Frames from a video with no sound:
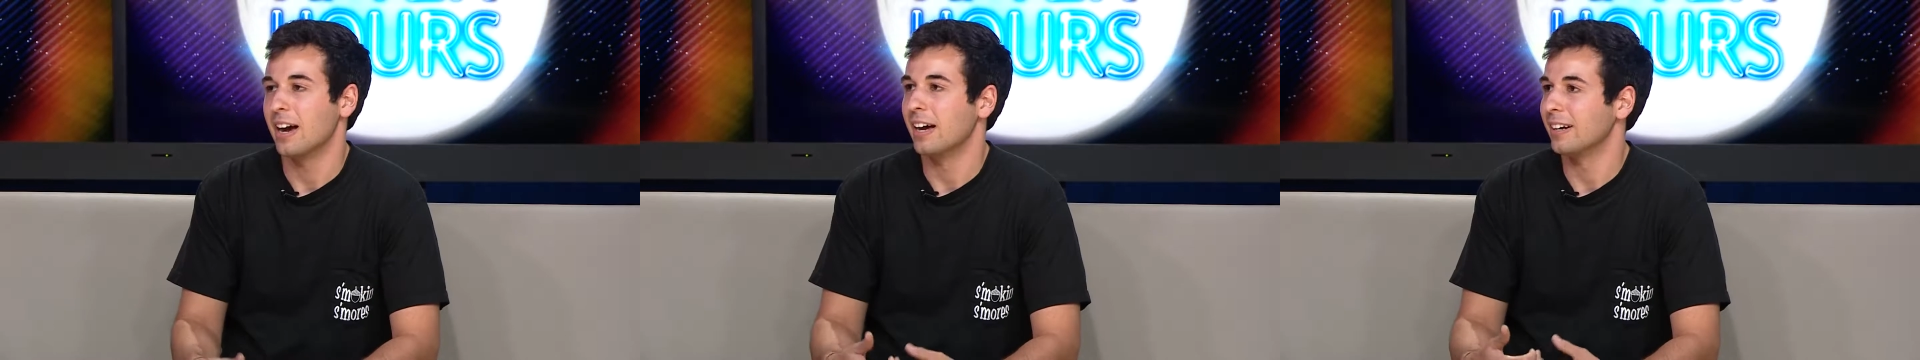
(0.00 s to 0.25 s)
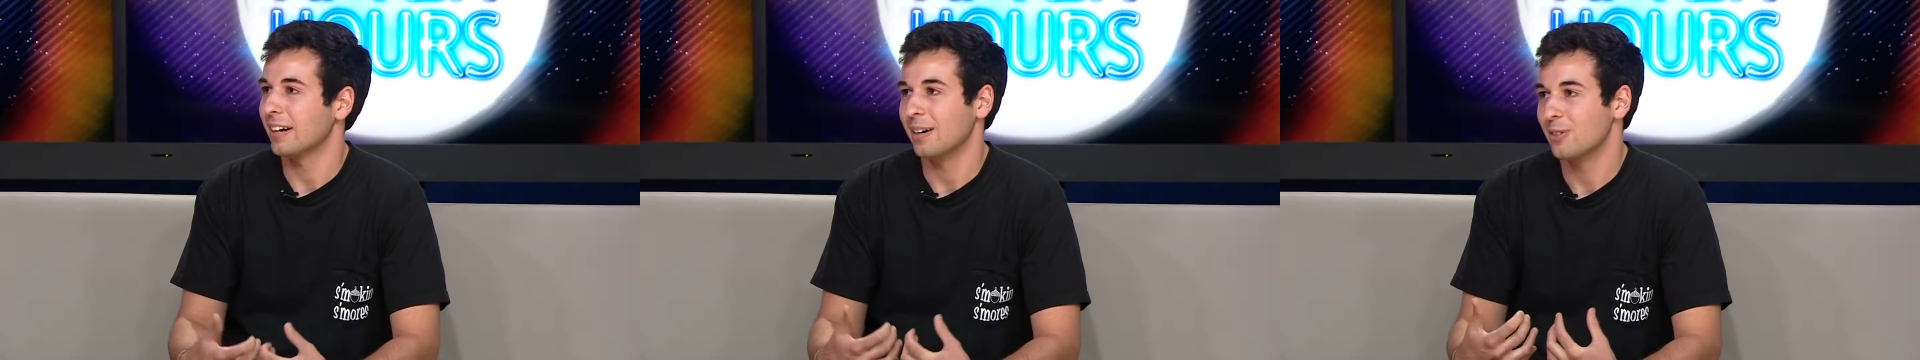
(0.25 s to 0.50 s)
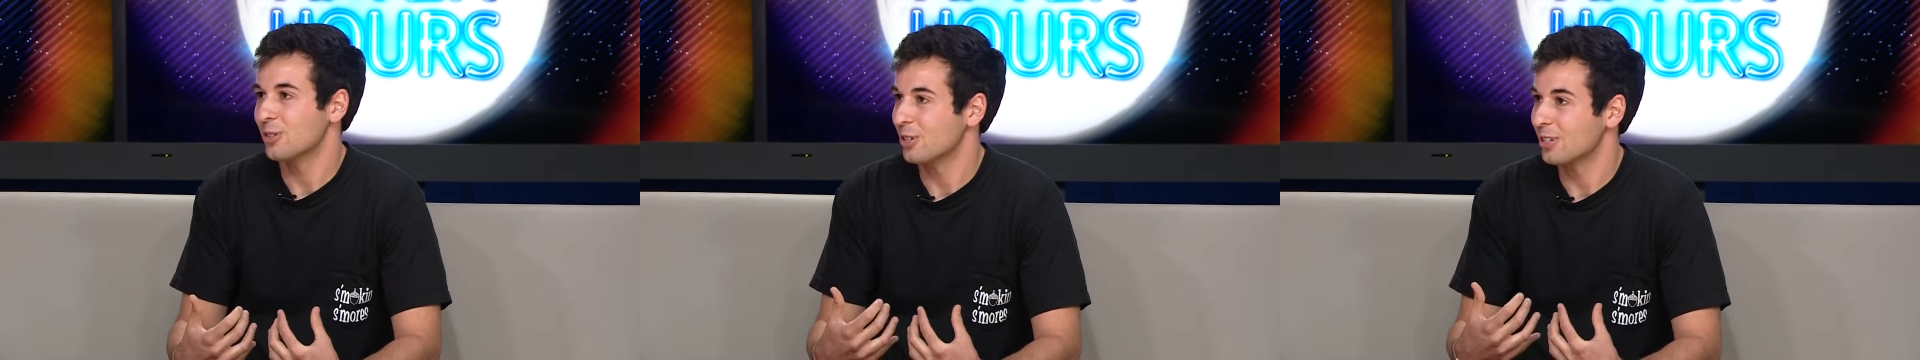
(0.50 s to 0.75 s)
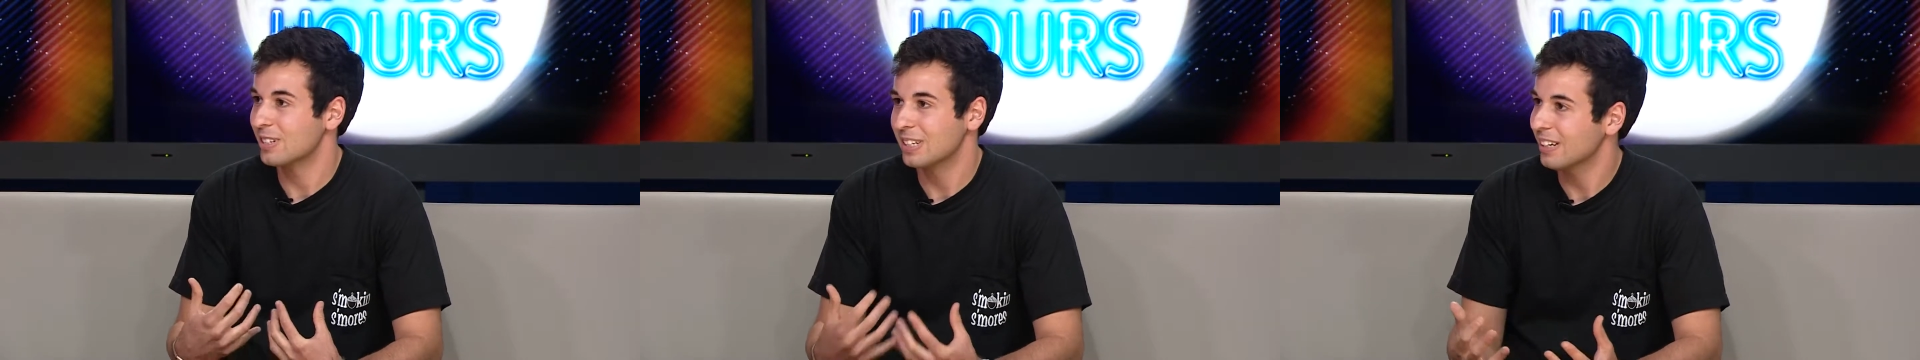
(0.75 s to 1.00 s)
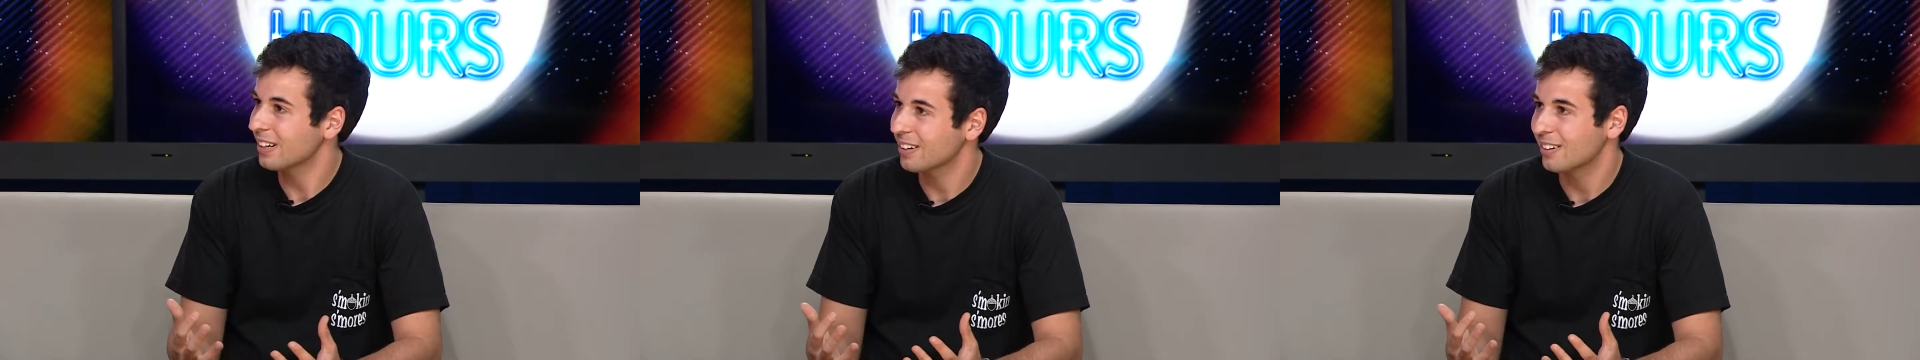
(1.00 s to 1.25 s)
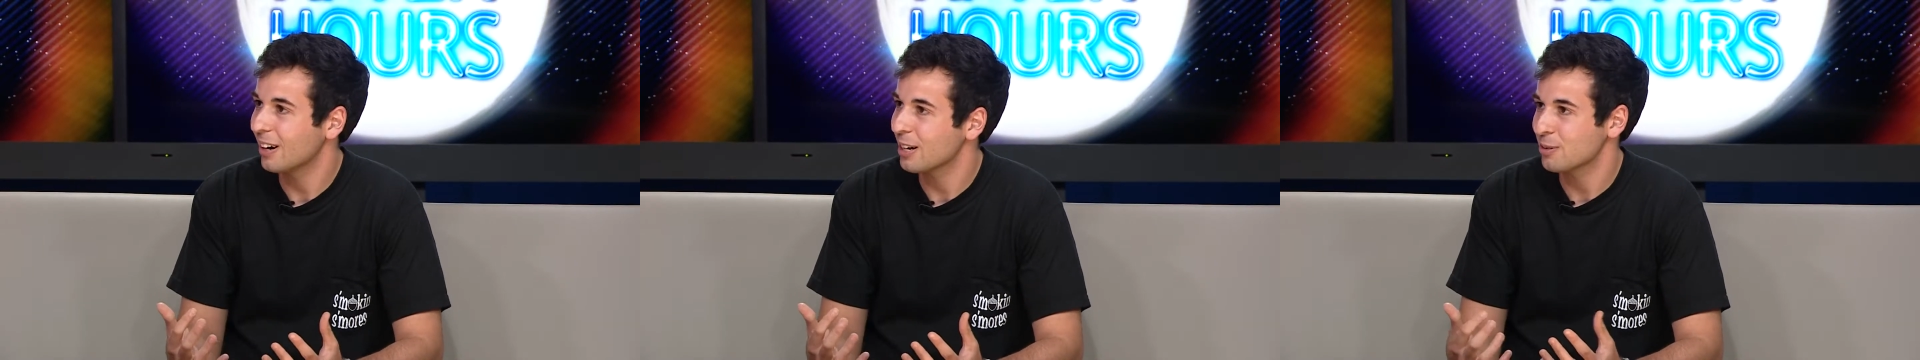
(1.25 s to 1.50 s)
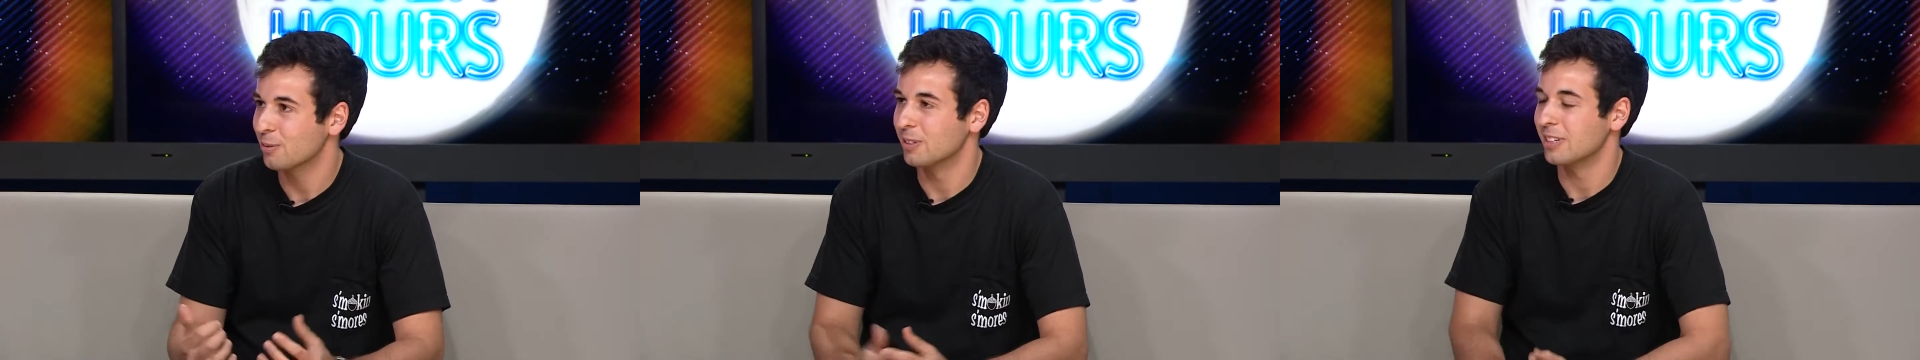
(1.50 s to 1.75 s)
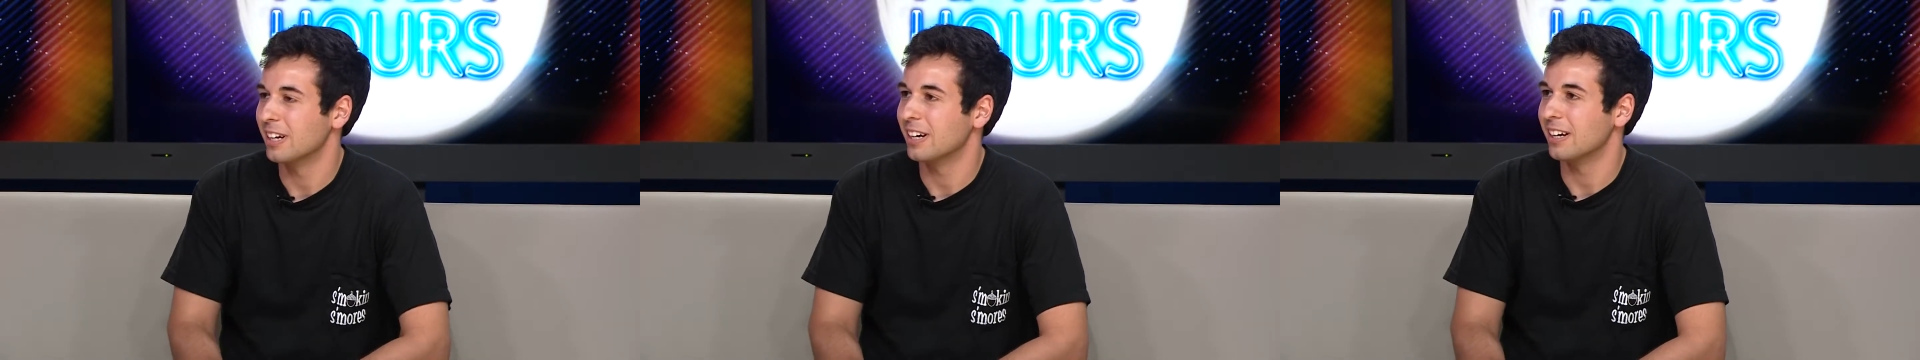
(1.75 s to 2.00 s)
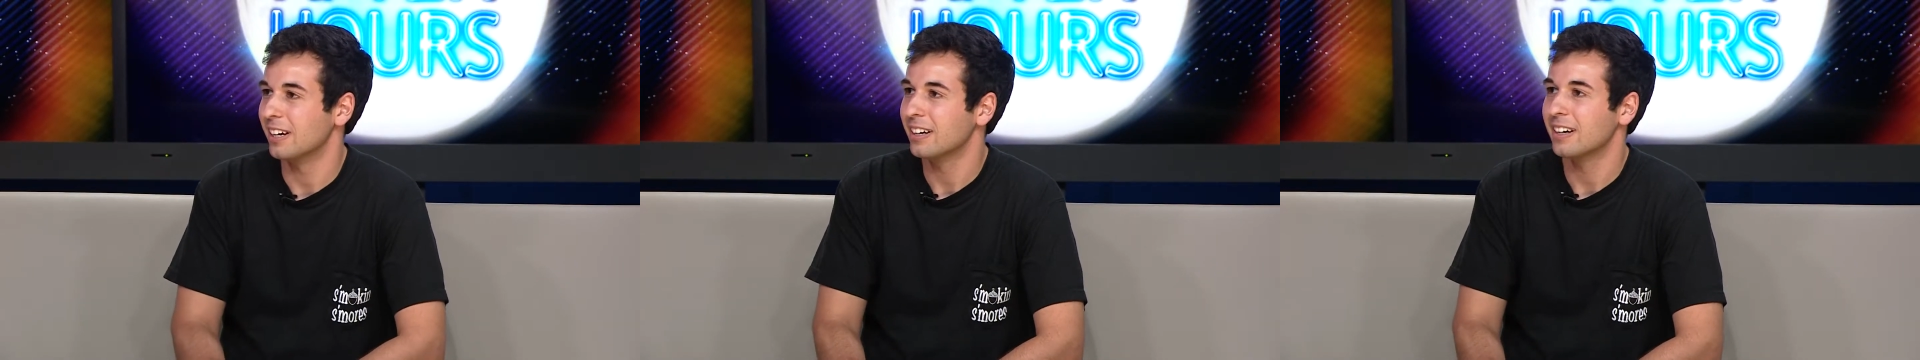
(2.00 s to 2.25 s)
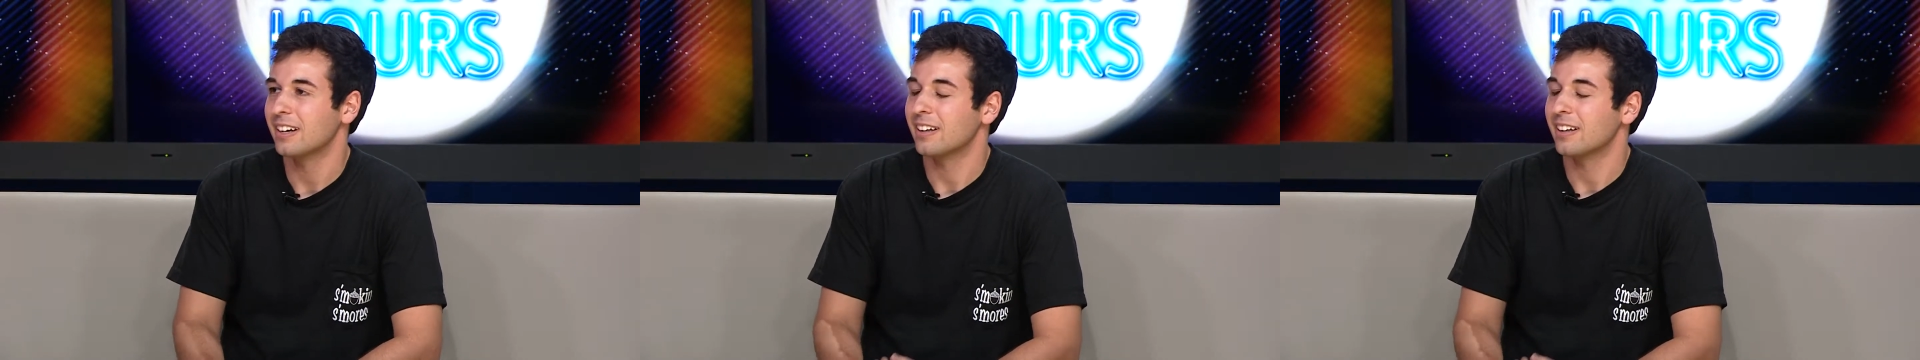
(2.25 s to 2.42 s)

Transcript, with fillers: and I was just sitting in class one day, mm -hmm.